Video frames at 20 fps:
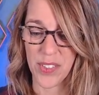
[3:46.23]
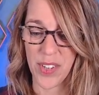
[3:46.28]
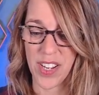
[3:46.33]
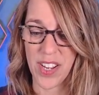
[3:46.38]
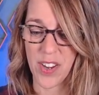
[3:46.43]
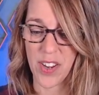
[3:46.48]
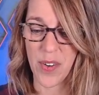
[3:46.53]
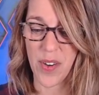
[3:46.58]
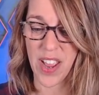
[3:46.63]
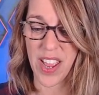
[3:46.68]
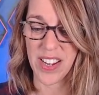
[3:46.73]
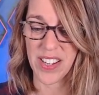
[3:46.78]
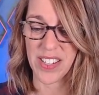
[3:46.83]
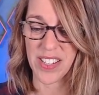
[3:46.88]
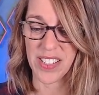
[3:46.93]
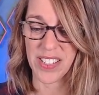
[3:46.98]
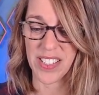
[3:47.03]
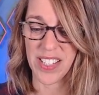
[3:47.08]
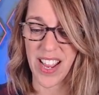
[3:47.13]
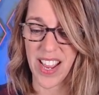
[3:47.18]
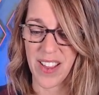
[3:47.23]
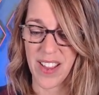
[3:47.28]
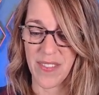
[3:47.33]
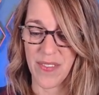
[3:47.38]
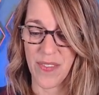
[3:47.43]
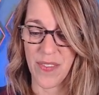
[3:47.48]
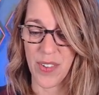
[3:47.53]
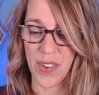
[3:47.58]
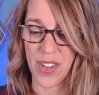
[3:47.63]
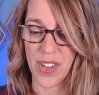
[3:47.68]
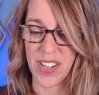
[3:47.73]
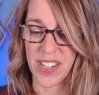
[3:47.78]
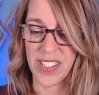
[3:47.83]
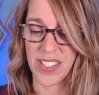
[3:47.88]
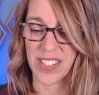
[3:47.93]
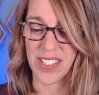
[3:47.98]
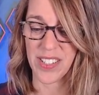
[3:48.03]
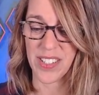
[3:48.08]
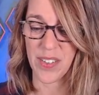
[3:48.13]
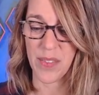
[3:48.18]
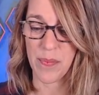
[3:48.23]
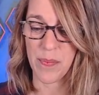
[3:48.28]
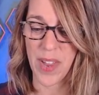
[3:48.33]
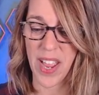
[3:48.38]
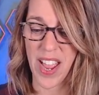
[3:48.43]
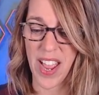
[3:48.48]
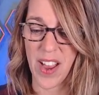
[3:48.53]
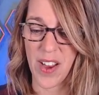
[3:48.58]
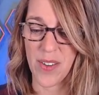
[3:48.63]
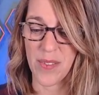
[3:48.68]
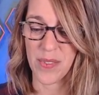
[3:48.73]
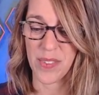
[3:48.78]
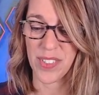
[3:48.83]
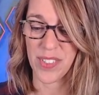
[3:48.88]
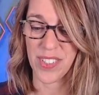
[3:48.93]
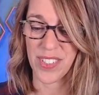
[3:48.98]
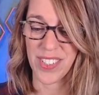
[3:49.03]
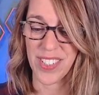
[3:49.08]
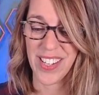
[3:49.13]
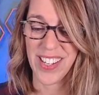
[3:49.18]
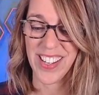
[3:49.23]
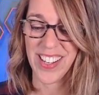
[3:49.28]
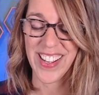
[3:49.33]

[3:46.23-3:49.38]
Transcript: So I can go ahead and say foot pounds.